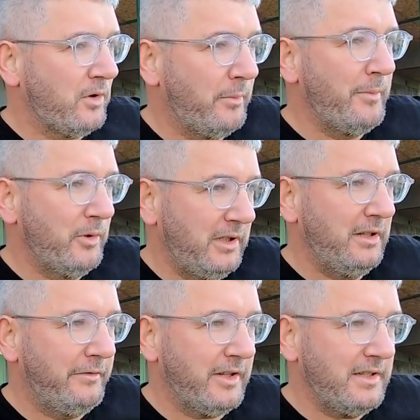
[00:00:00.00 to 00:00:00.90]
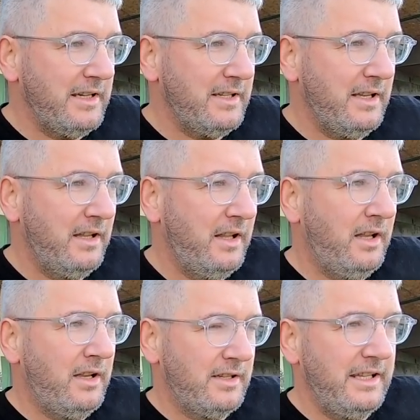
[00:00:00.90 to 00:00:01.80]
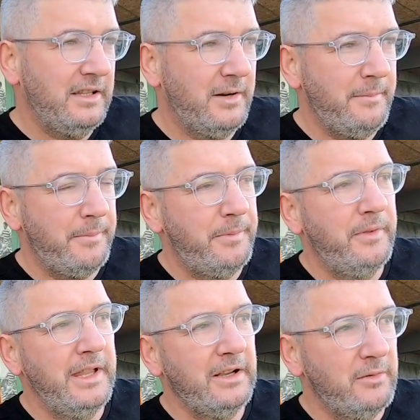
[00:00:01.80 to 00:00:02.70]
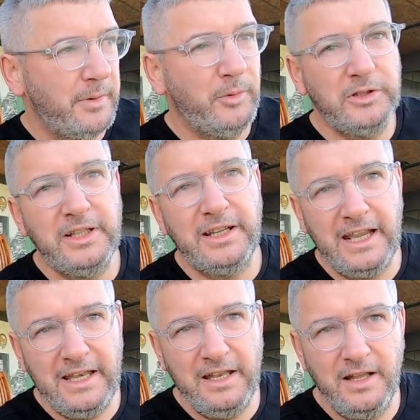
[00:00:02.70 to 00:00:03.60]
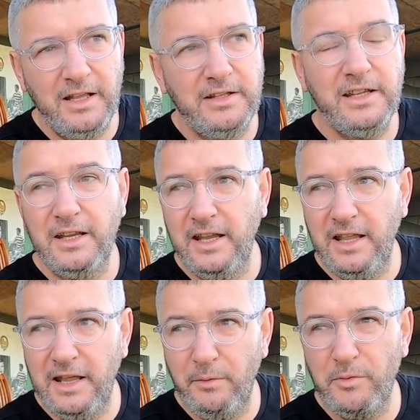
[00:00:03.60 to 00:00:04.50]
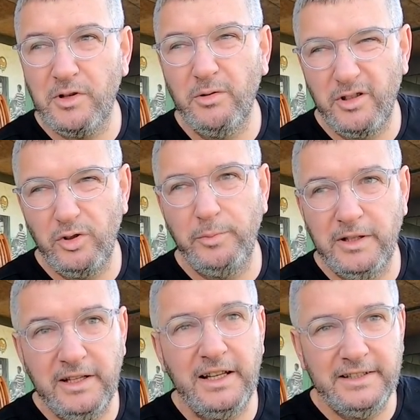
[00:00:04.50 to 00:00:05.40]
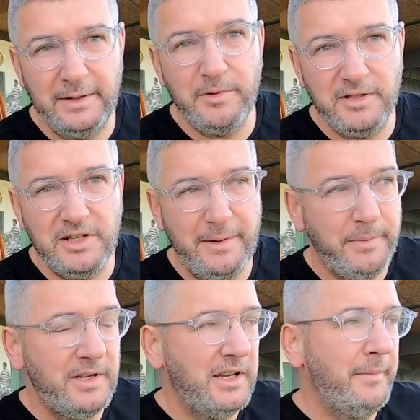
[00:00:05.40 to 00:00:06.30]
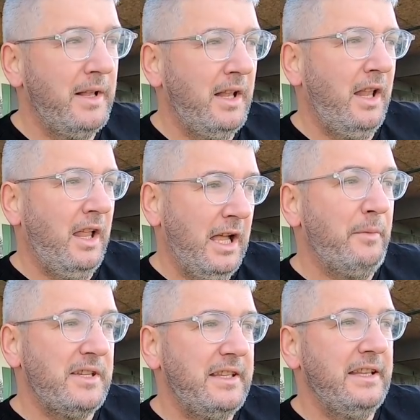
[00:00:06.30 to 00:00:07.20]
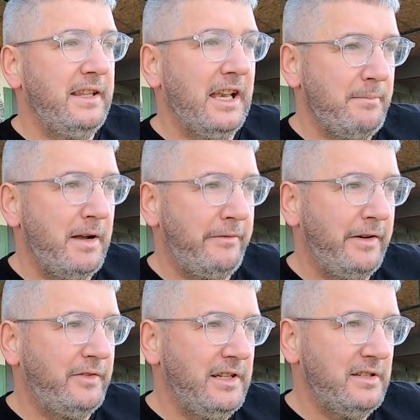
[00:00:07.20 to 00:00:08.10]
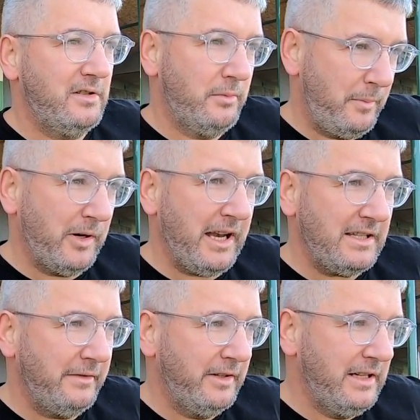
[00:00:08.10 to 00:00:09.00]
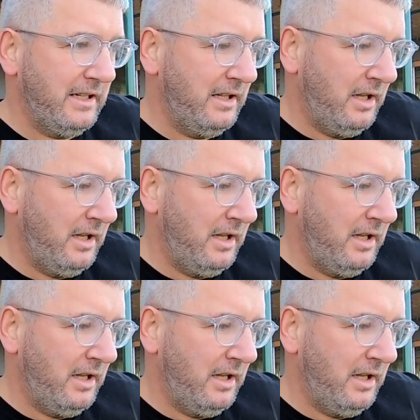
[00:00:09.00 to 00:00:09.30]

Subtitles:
Got promoted in the first season, stayed up, then got promoted again to what was called the Super League at that time, was the Championship. And we stayed there in my fifth season. So we progressed every year.